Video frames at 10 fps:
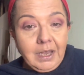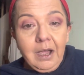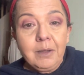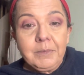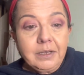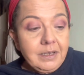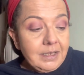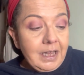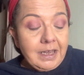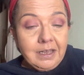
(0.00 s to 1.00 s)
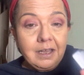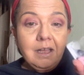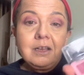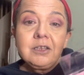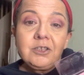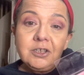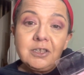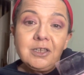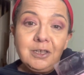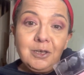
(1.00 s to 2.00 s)
I'm going to take,
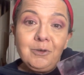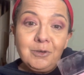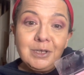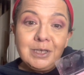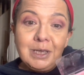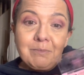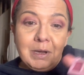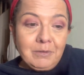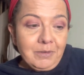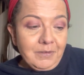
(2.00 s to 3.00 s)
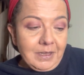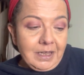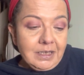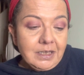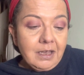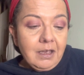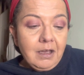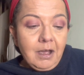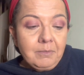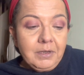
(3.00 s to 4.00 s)
just so that you can see both of these,
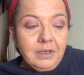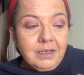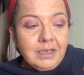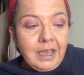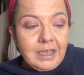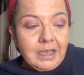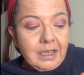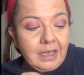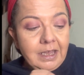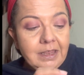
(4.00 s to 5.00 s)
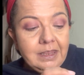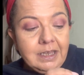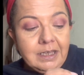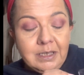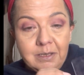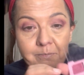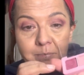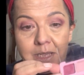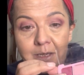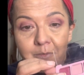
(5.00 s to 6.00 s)
I'm going to take this
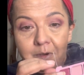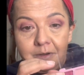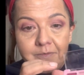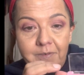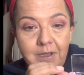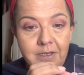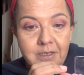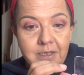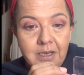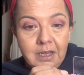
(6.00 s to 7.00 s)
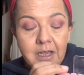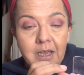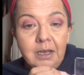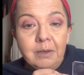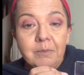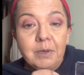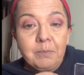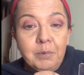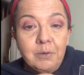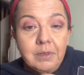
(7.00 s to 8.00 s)
pink one first, and I'm going
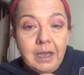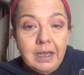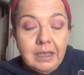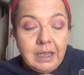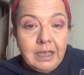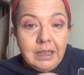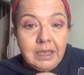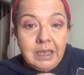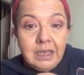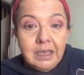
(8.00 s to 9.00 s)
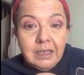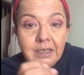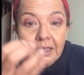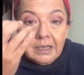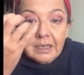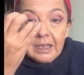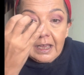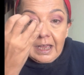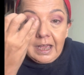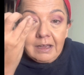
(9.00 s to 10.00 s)
to put that in the
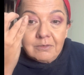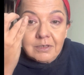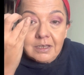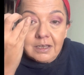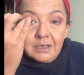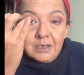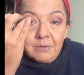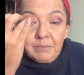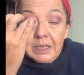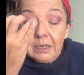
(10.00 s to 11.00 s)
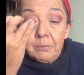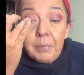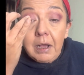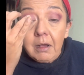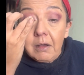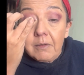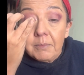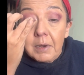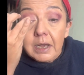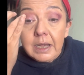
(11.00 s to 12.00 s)
outer to middle part of
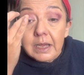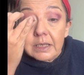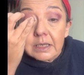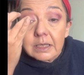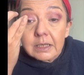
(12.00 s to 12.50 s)
my lid.